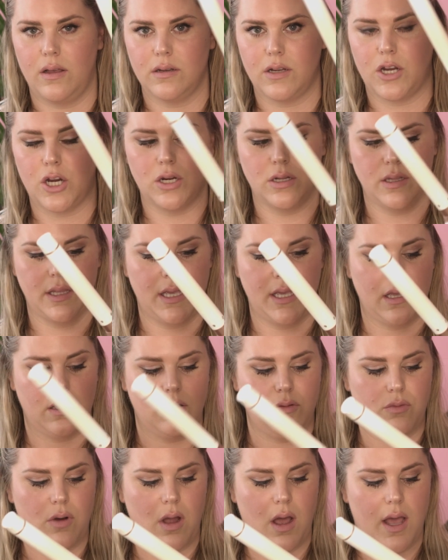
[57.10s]

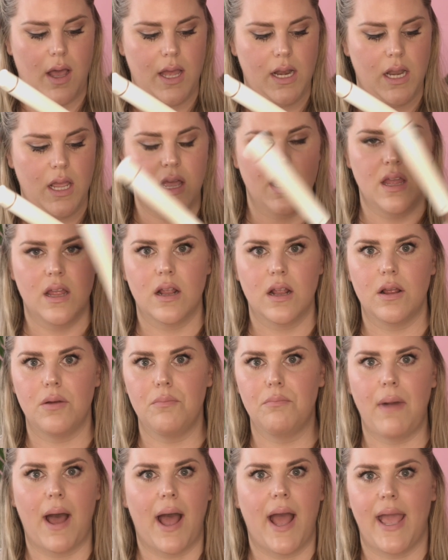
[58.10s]
curling rod,
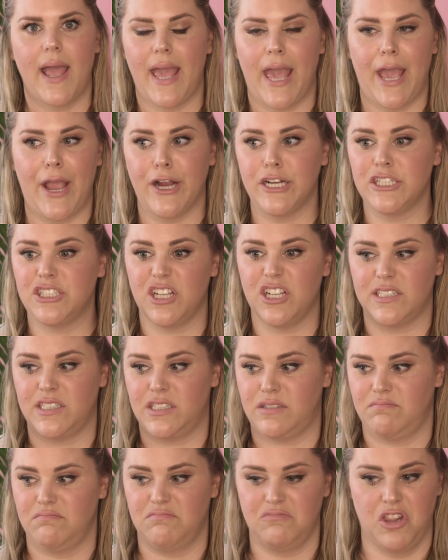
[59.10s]
my hair
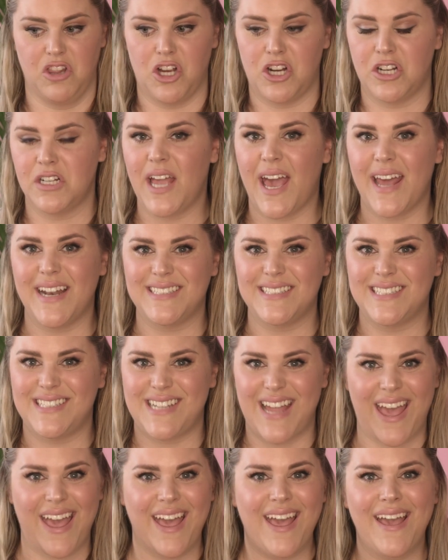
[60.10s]
just learned how to
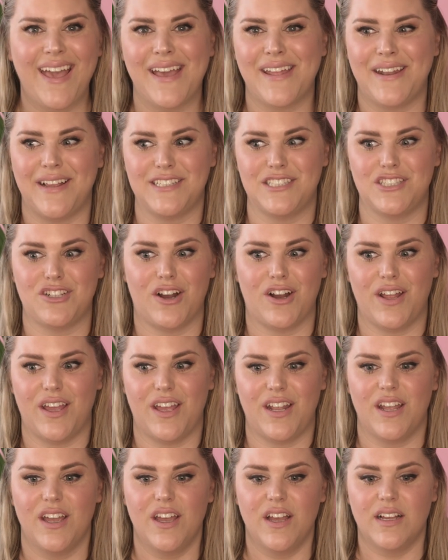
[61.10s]
stay, and it
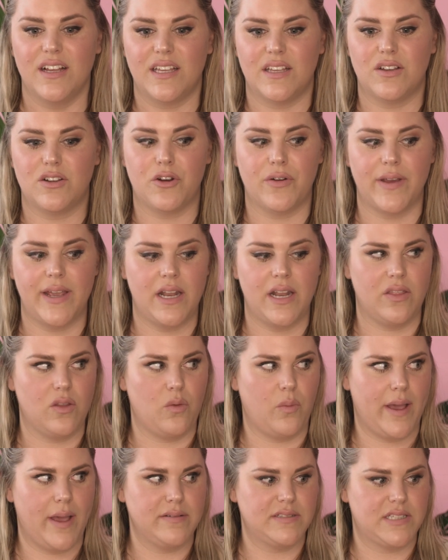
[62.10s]
started creating the
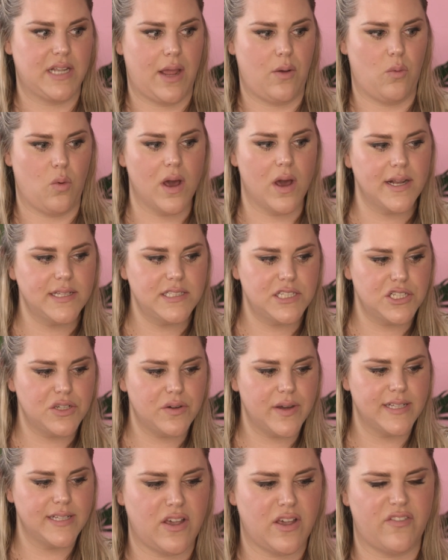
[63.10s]
waves that I wanted to do
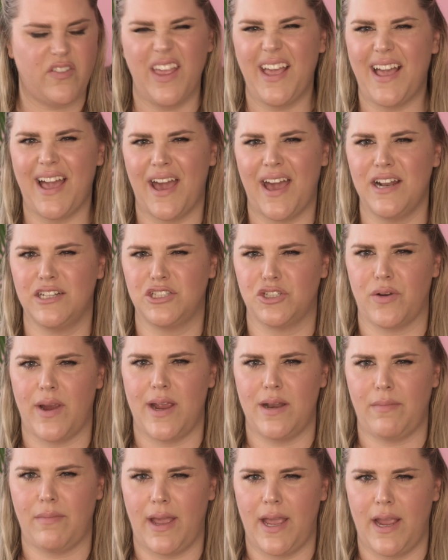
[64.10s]
I feel like I kind of
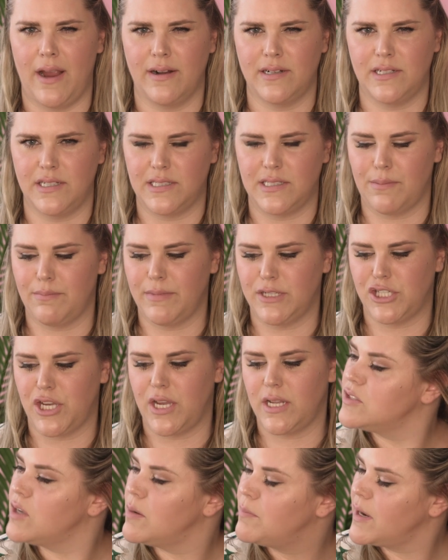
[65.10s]
trained my hair into
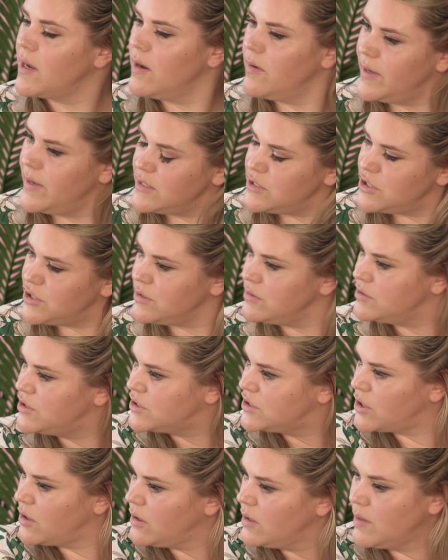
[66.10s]
submission. So I'm gonna go into
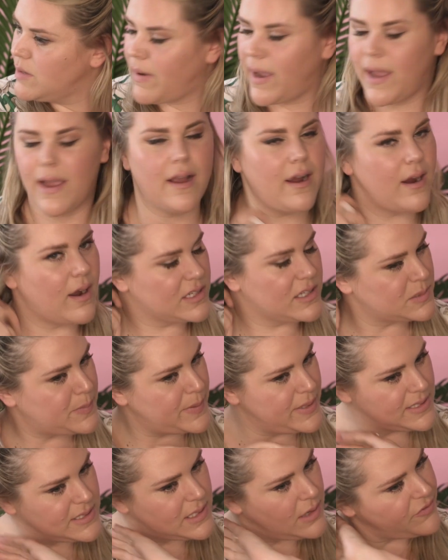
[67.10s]
just curling my hair. I'll
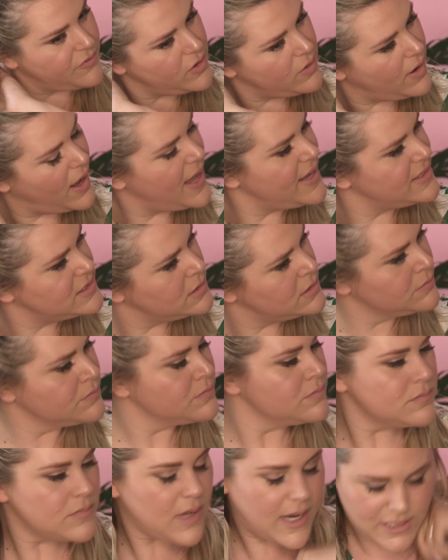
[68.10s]
speed this up for you guys.
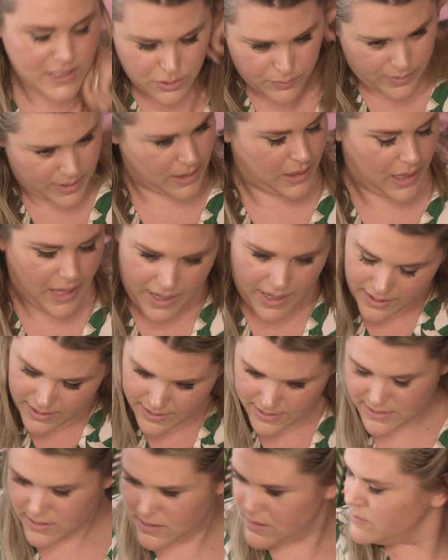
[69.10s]
I do it in
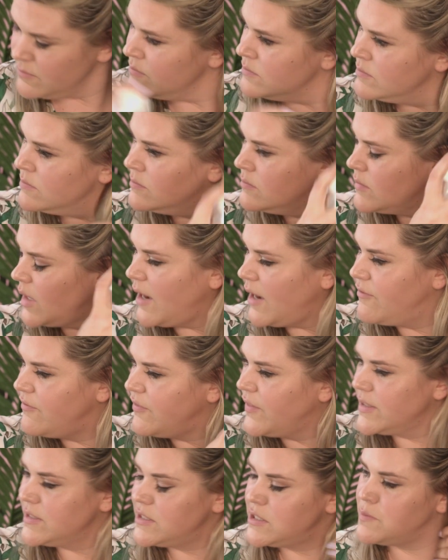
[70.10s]
layers. I
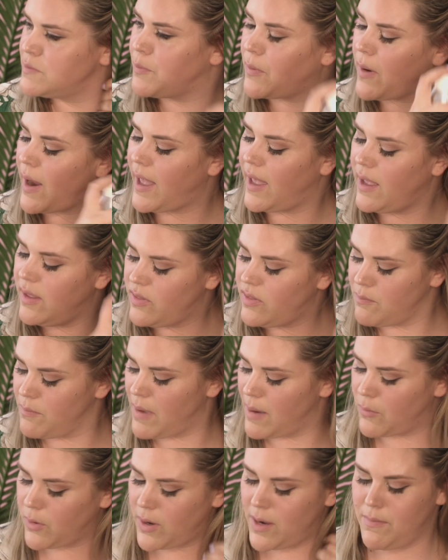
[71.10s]
first spray the
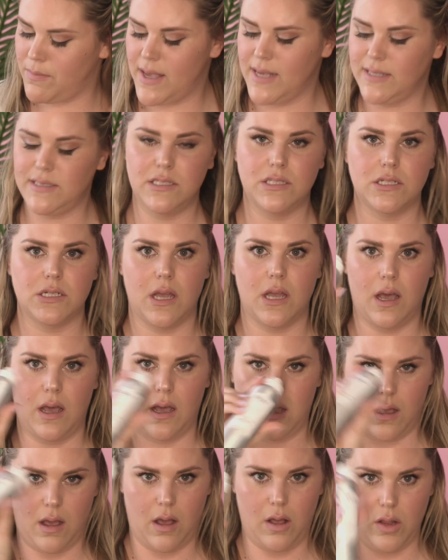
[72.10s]
memory mist
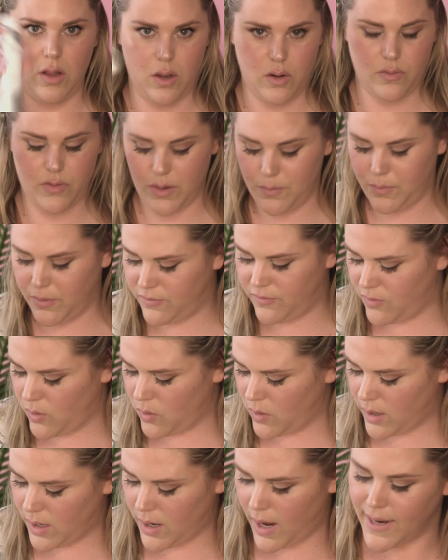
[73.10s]
all over
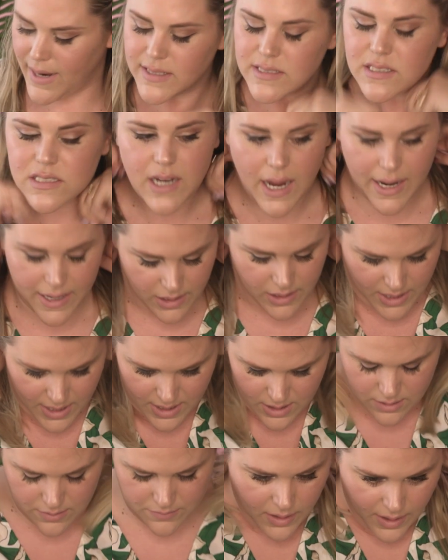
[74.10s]
before I style
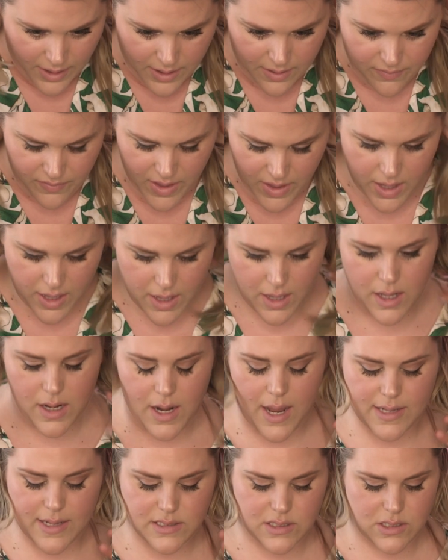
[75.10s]
it. And then
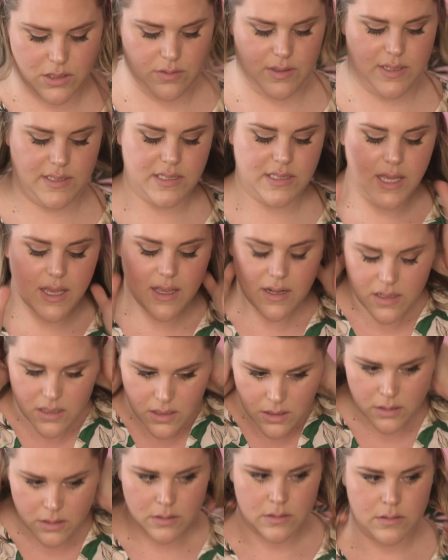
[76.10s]
as soon as it
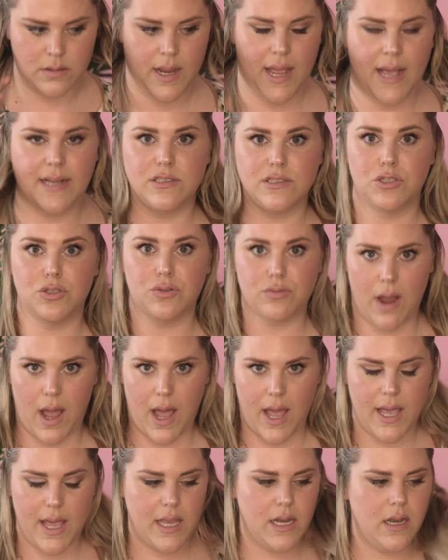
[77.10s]
has
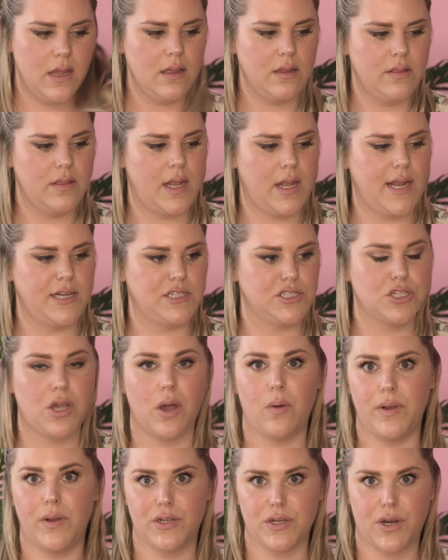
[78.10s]
dried, then I just
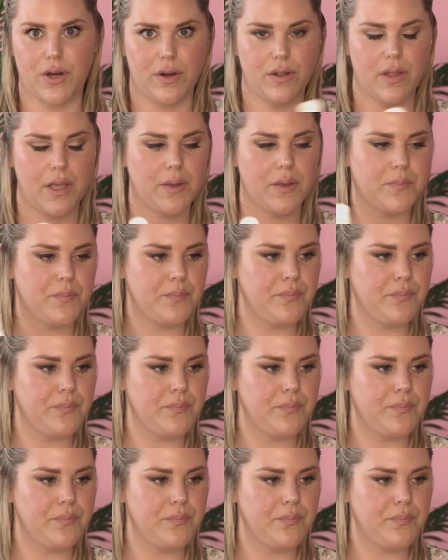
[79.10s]
go into curling.